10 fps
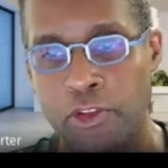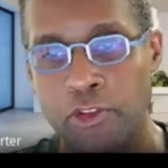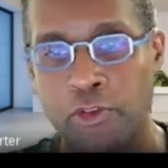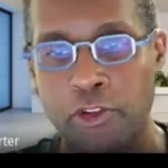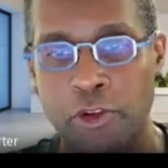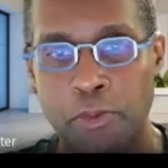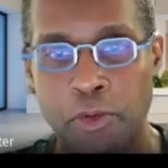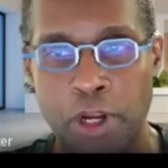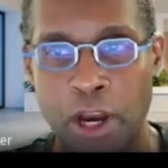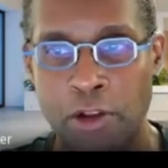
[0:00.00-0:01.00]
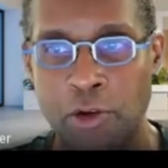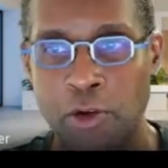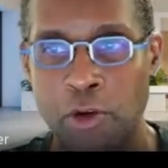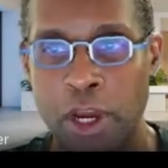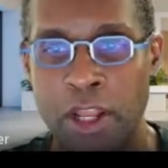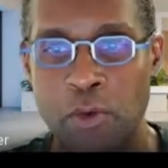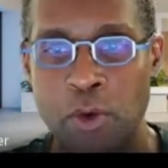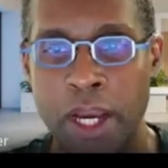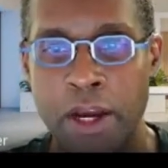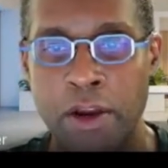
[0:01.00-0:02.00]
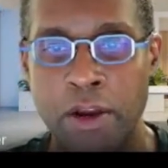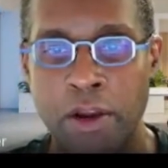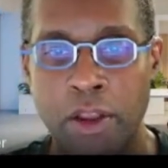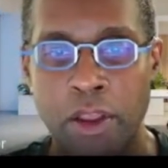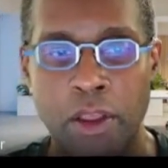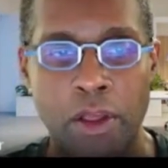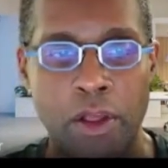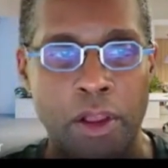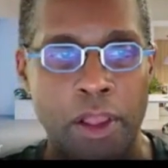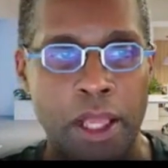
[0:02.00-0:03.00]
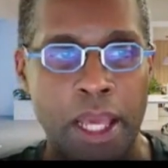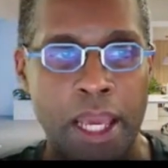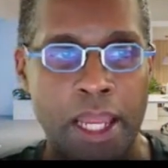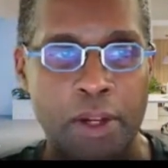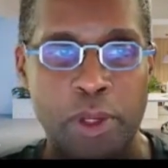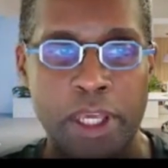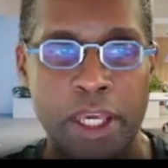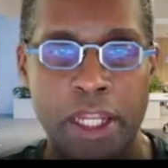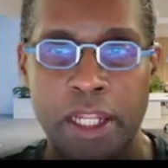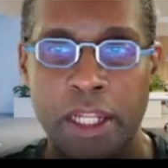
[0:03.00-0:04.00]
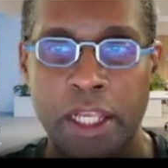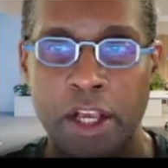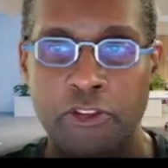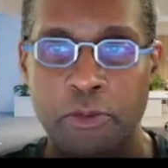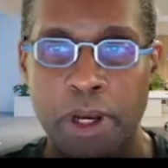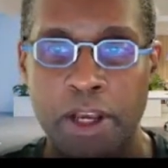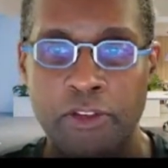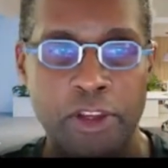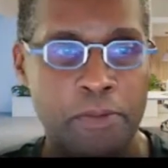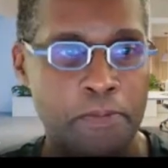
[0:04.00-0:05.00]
is going to put our logo anywhere, and we can customize it.